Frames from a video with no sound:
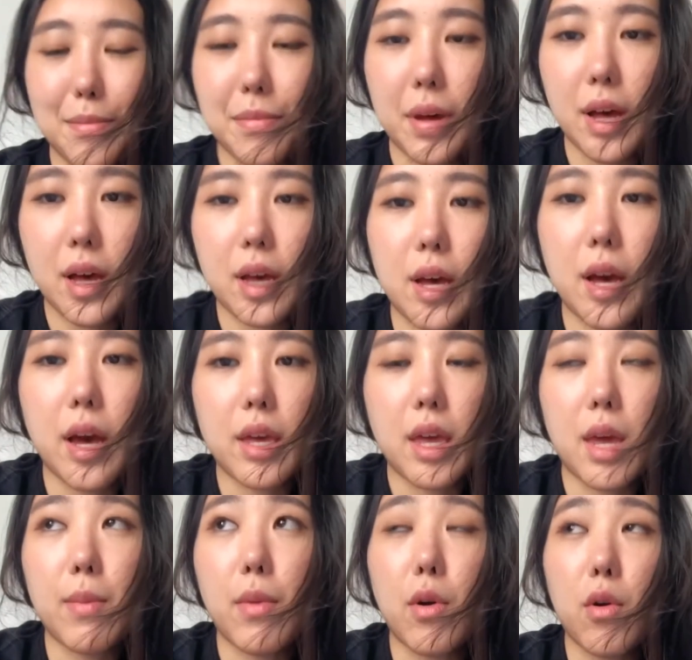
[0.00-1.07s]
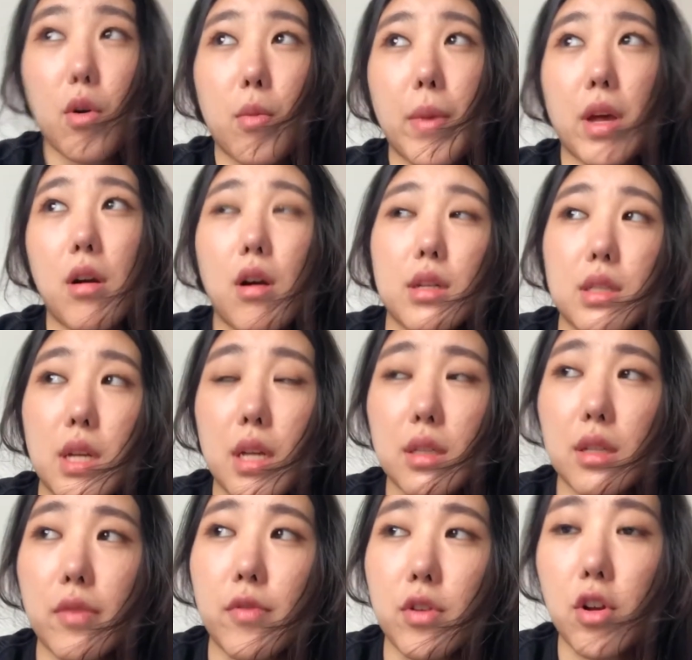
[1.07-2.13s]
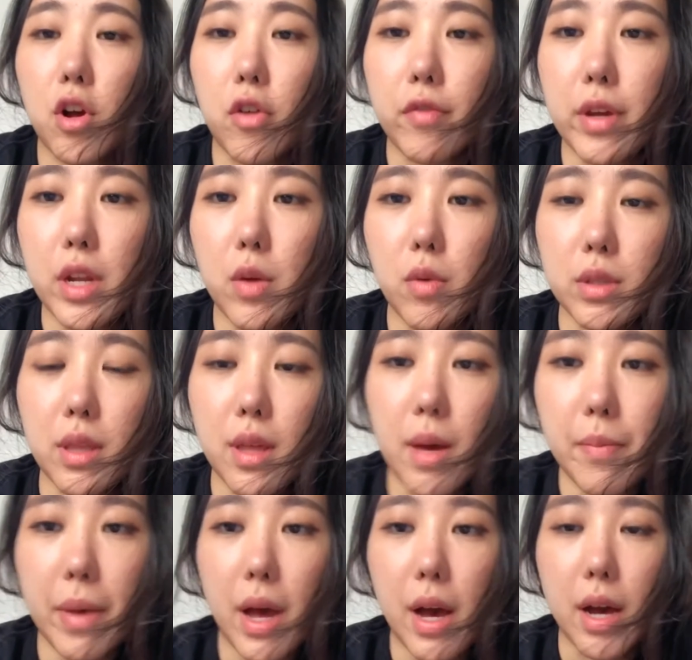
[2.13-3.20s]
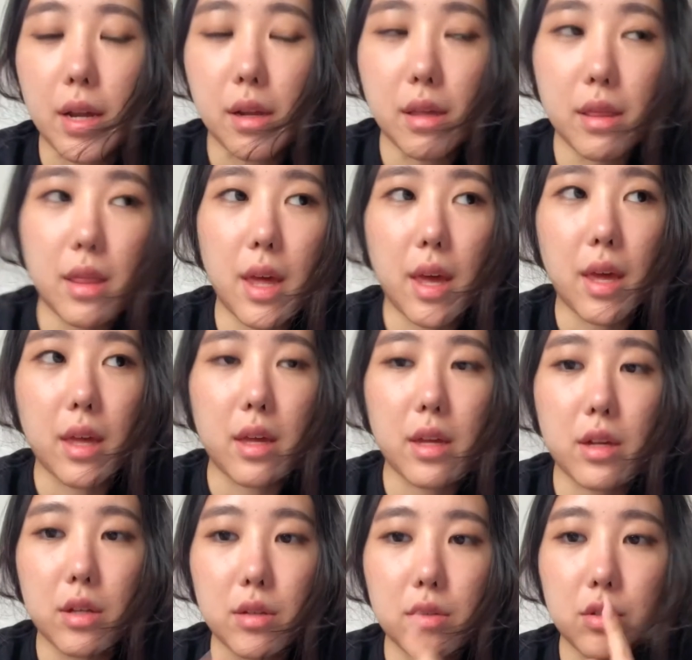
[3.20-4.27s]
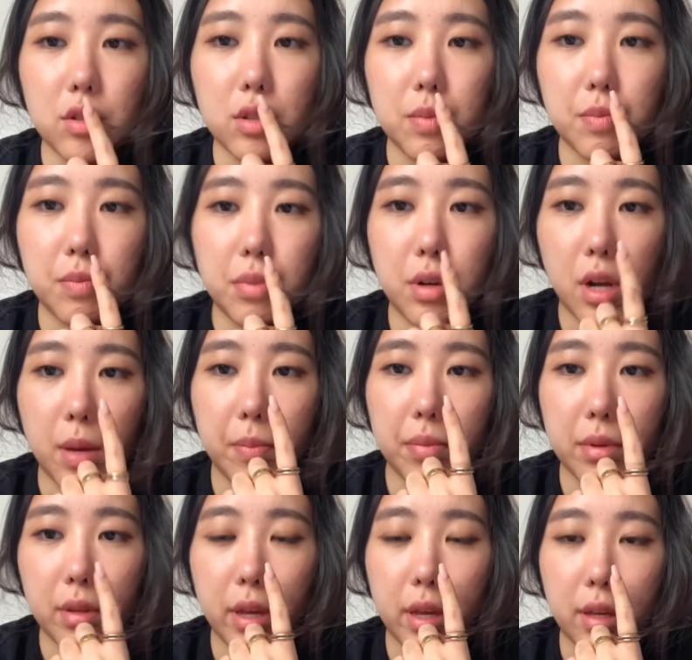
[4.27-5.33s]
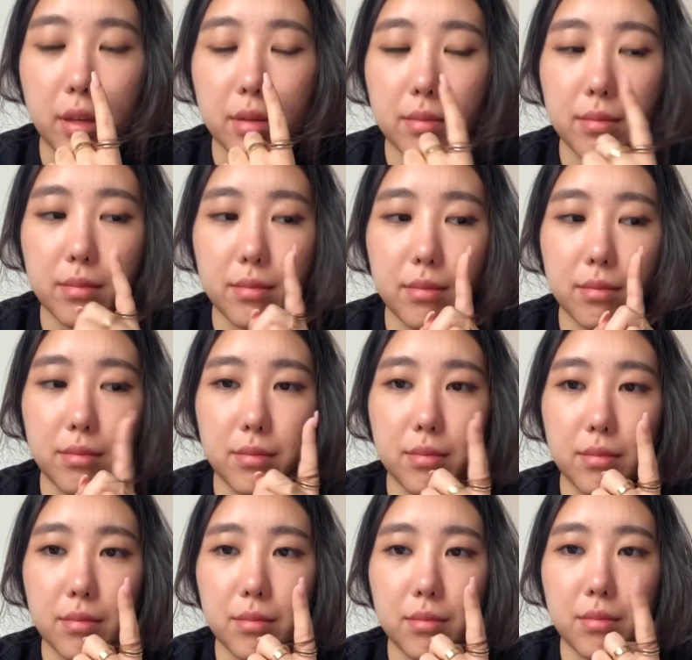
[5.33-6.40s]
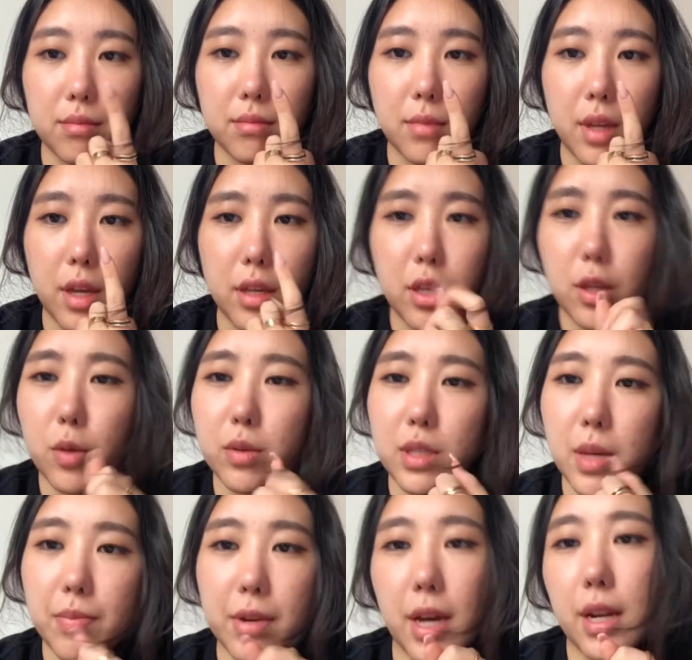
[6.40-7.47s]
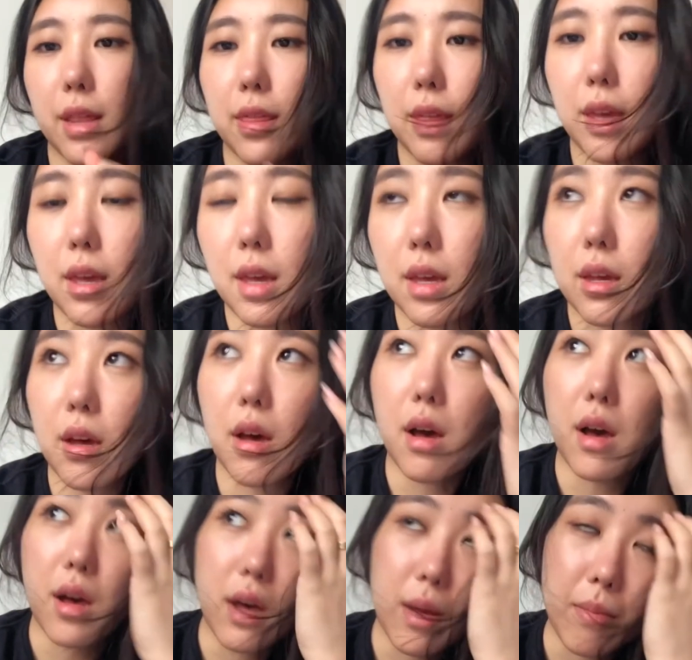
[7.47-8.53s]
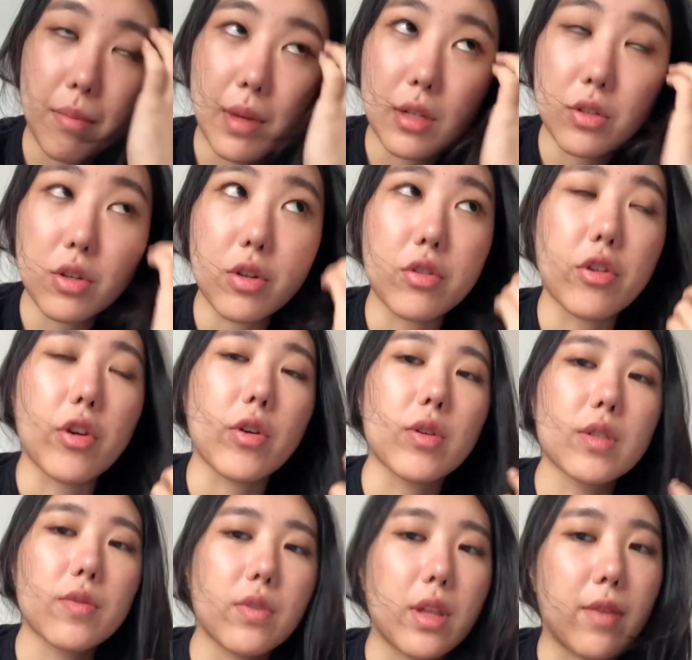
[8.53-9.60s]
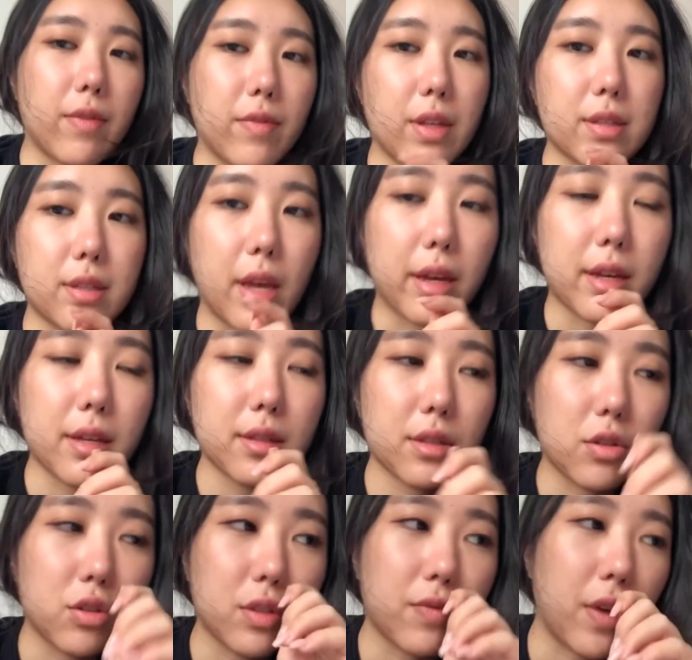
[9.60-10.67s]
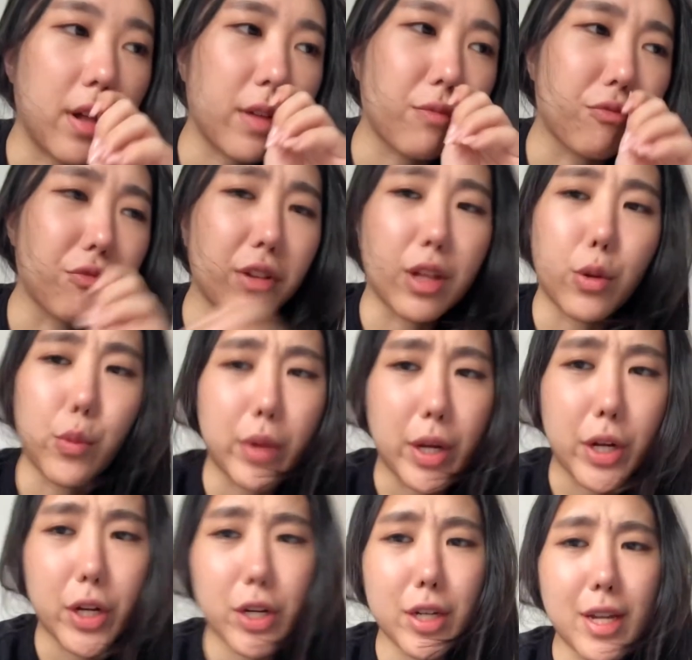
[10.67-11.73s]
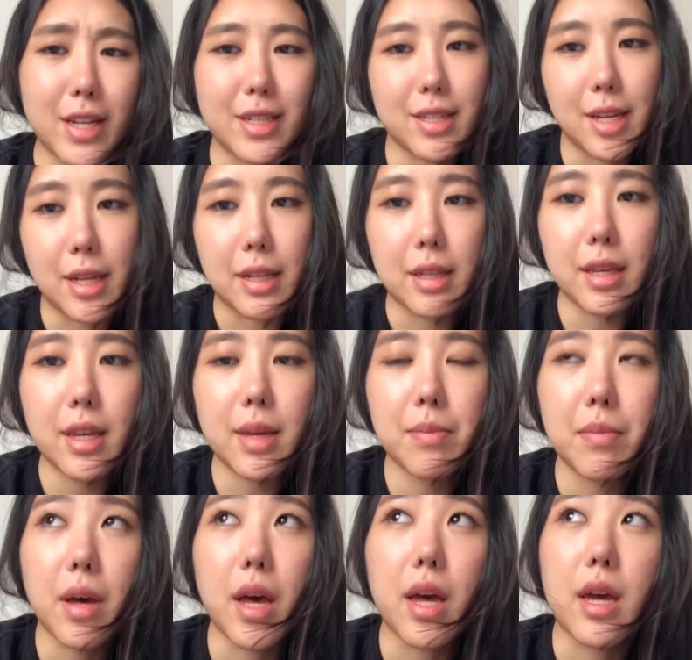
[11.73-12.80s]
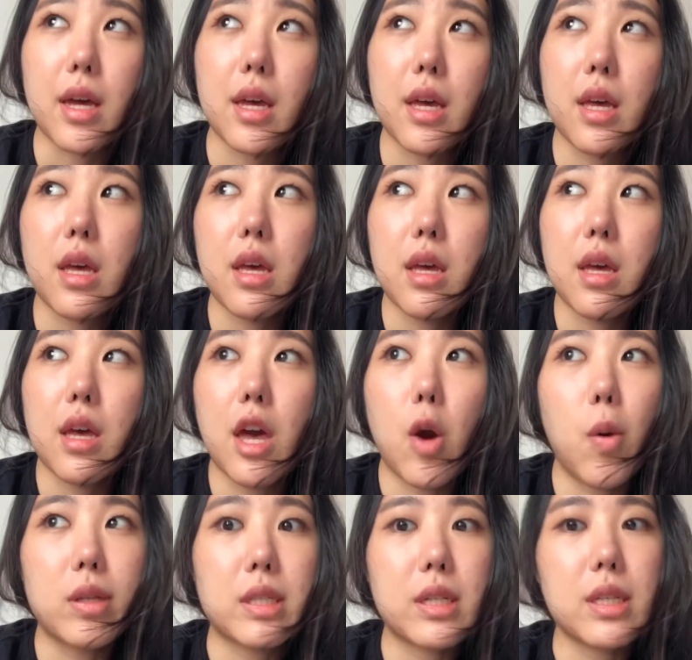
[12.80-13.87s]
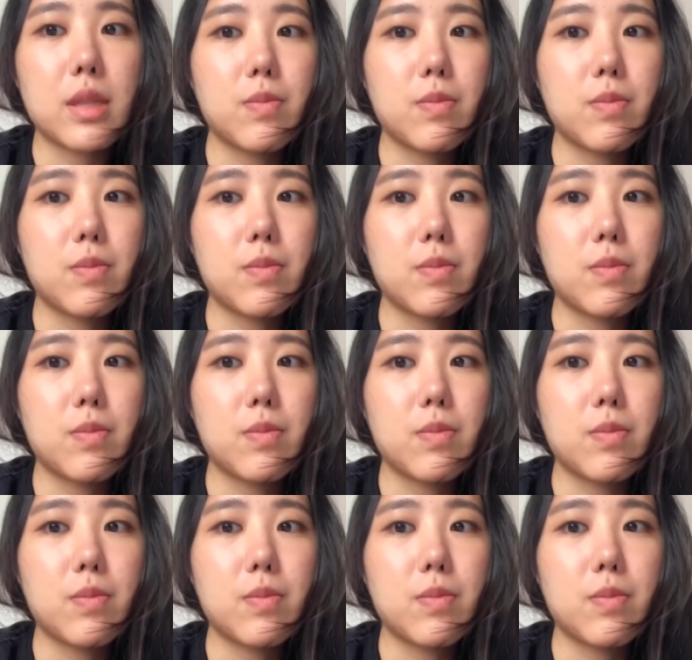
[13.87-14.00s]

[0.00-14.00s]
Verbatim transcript: but I came home, I got tested for COVID. It wasn't that bad. They just put up like a q-tip kind of thing um, into your nose for like 15 seconds. it just felt really weird and tickly, but it wasn't as